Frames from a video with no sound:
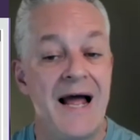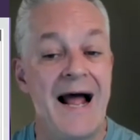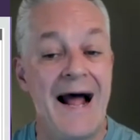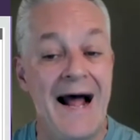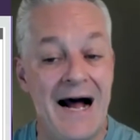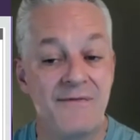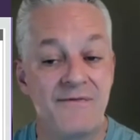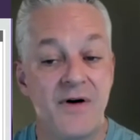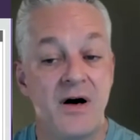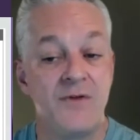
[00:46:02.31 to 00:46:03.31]

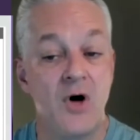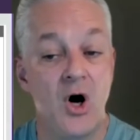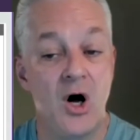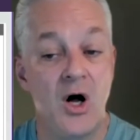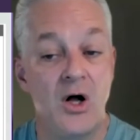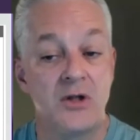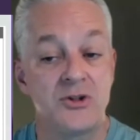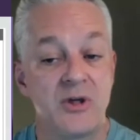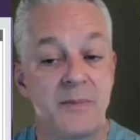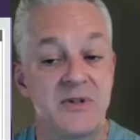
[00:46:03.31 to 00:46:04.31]
Half of all
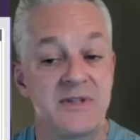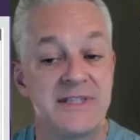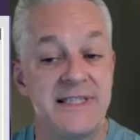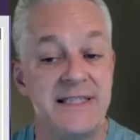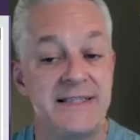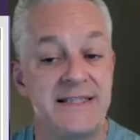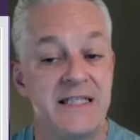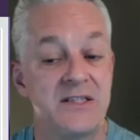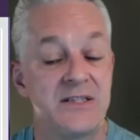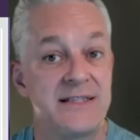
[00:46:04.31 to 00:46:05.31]
CCC,
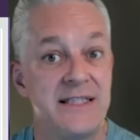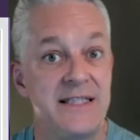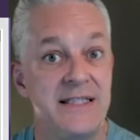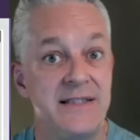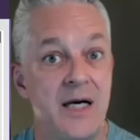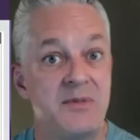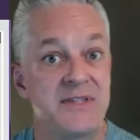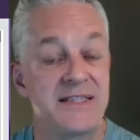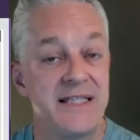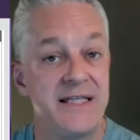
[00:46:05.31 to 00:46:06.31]
single C, double
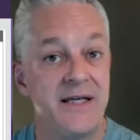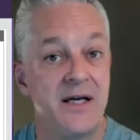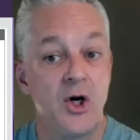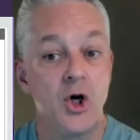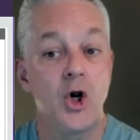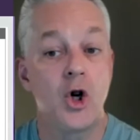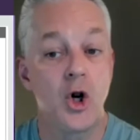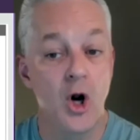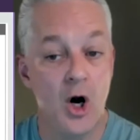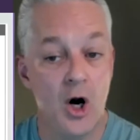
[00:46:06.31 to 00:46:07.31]
C
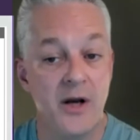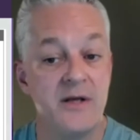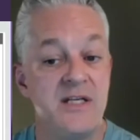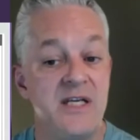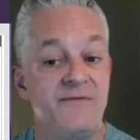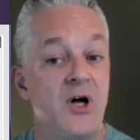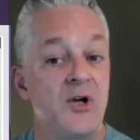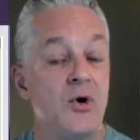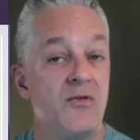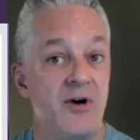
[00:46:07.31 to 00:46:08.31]
are in
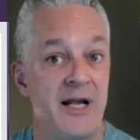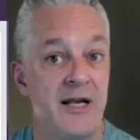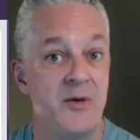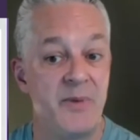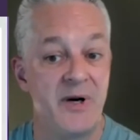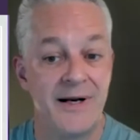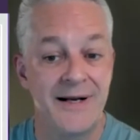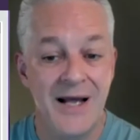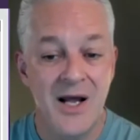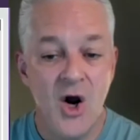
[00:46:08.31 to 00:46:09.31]
default over an 8-year period.
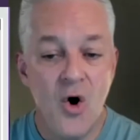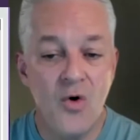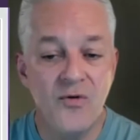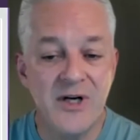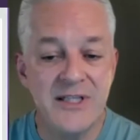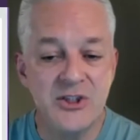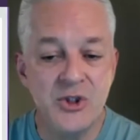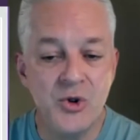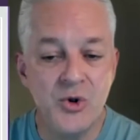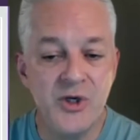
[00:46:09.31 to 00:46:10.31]
Over a
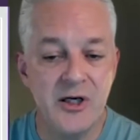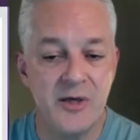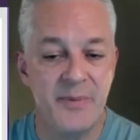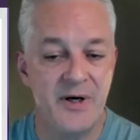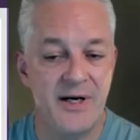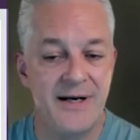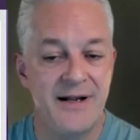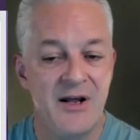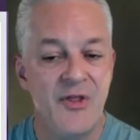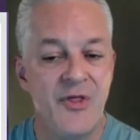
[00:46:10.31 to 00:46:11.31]
2-year period,
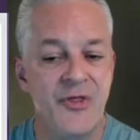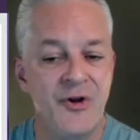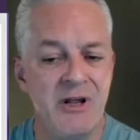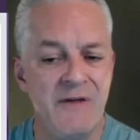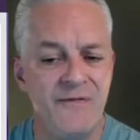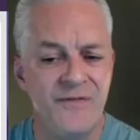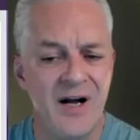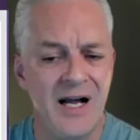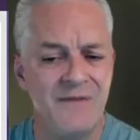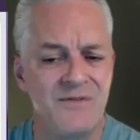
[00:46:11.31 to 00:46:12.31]

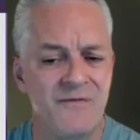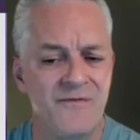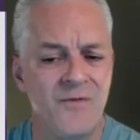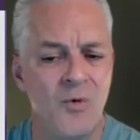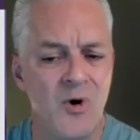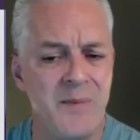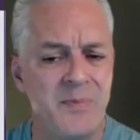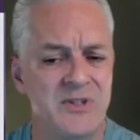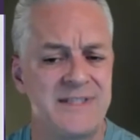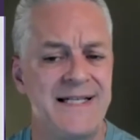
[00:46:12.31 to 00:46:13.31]
35 to
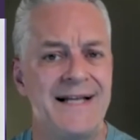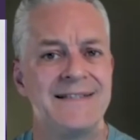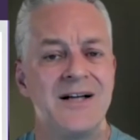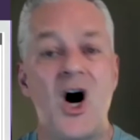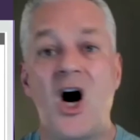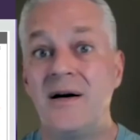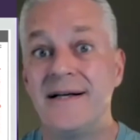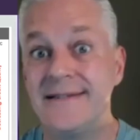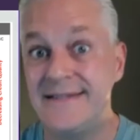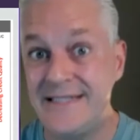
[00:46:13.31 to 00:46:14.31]
40% are
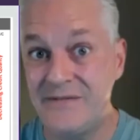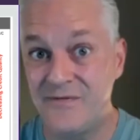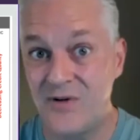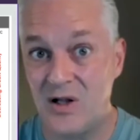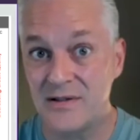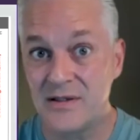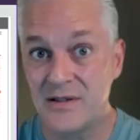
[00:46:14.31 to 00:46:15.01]
in default.